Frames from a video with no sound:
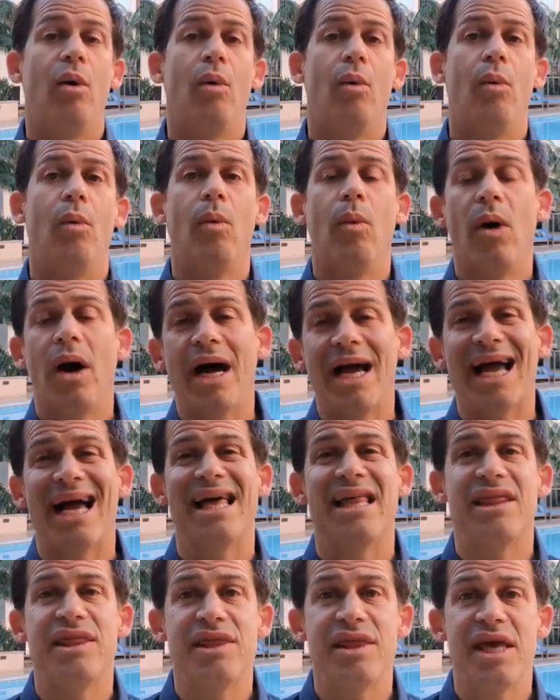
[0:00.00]
why
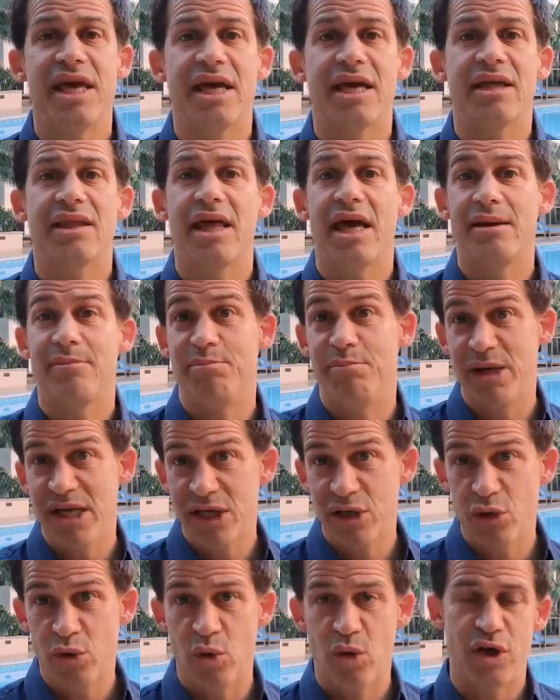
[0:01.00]
I think that
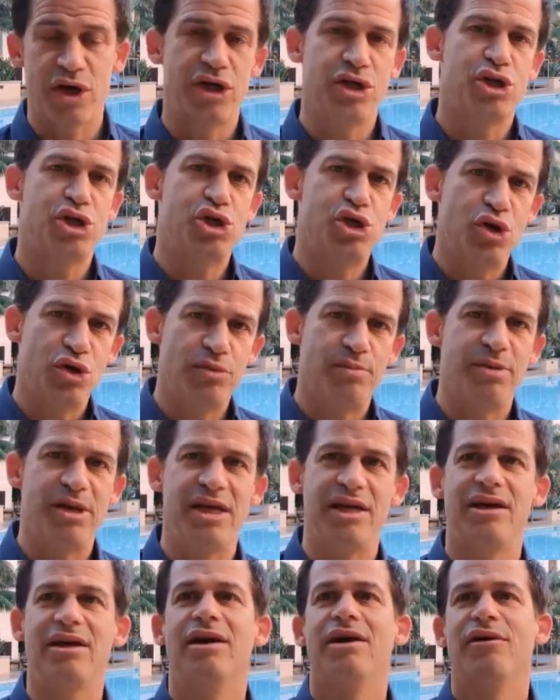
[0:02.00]
Bitcoin should
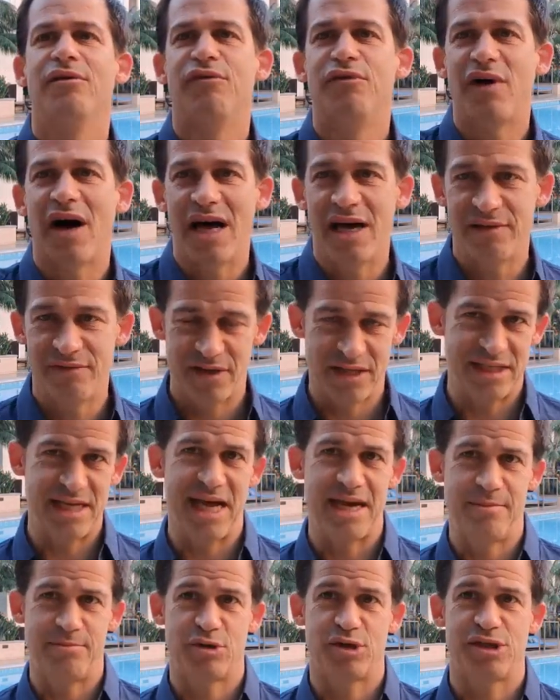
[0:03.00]
be 5 to
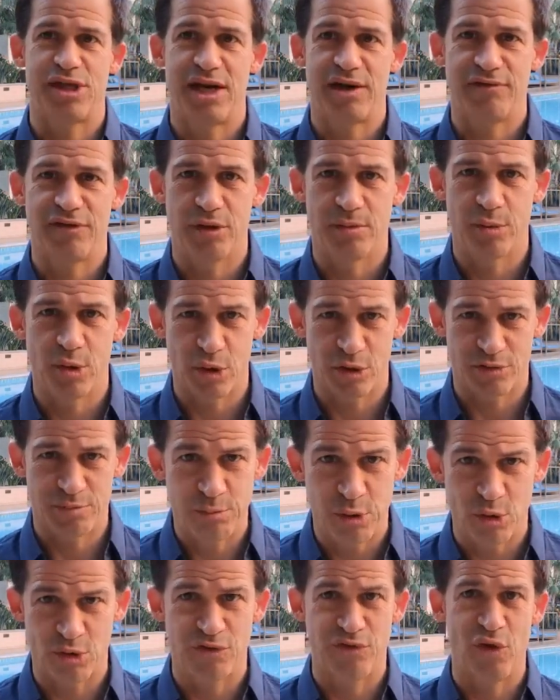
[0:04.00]
10% of your
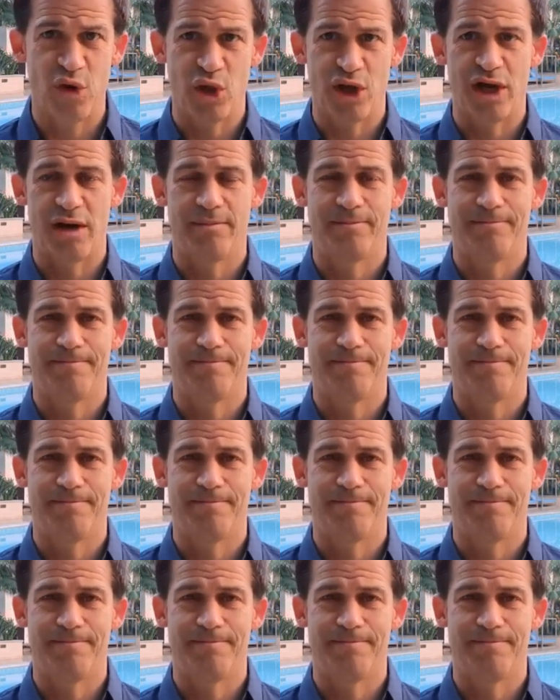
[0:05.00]
portfolio.